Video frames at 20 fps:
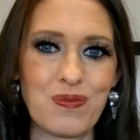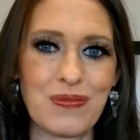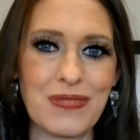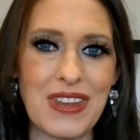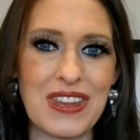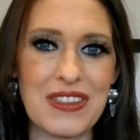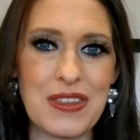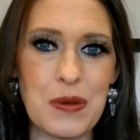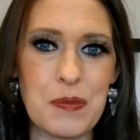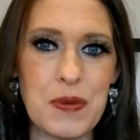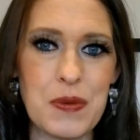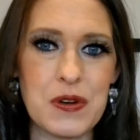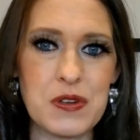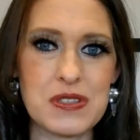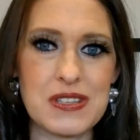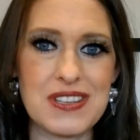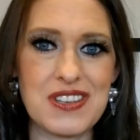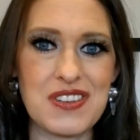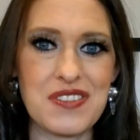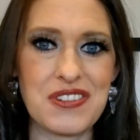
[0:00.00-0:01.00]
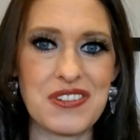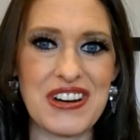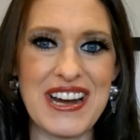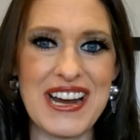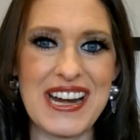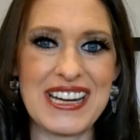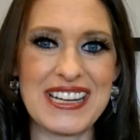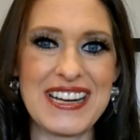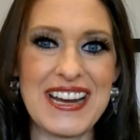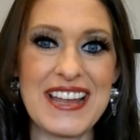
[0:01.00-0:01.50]
the post that you've
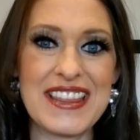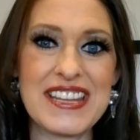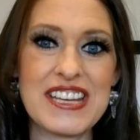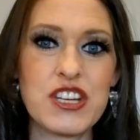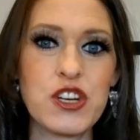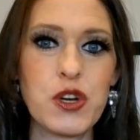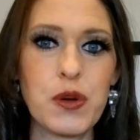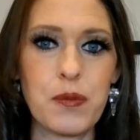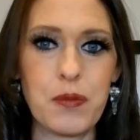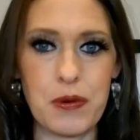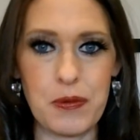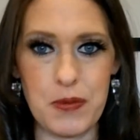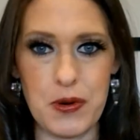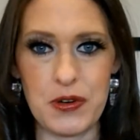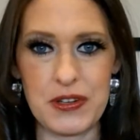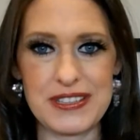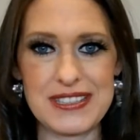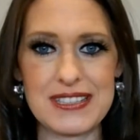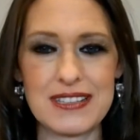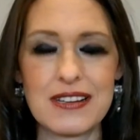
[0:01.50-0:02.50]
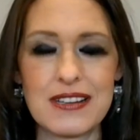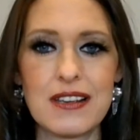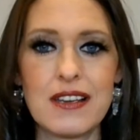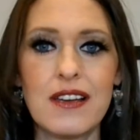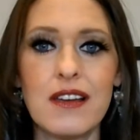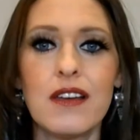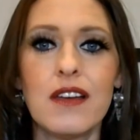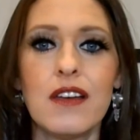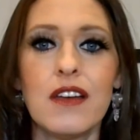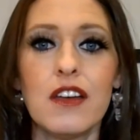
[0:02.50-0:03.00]
created, and then you can promote it.
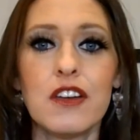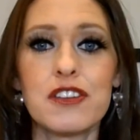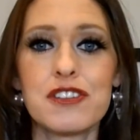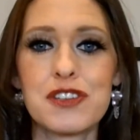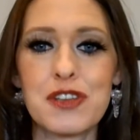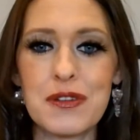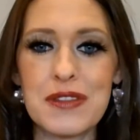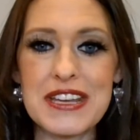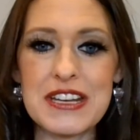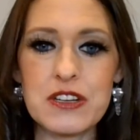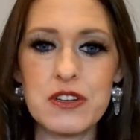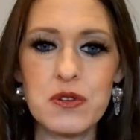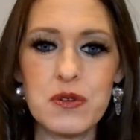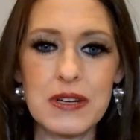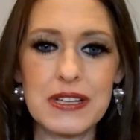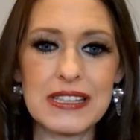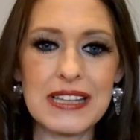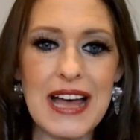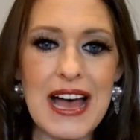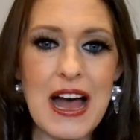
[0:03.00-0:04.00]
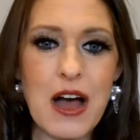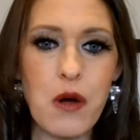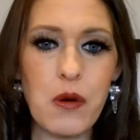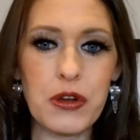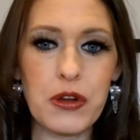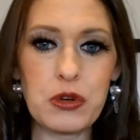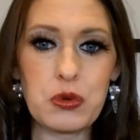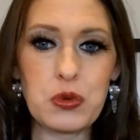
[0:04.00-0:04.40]
So they do allow you